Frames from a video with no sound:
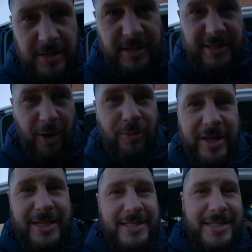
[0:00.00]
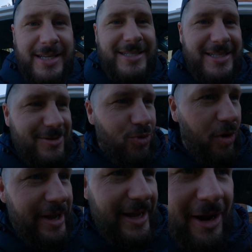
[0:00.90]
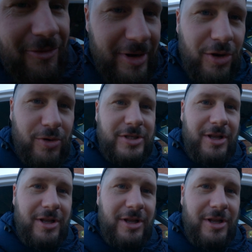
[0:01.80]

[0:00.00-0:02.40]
So this is what it currently looks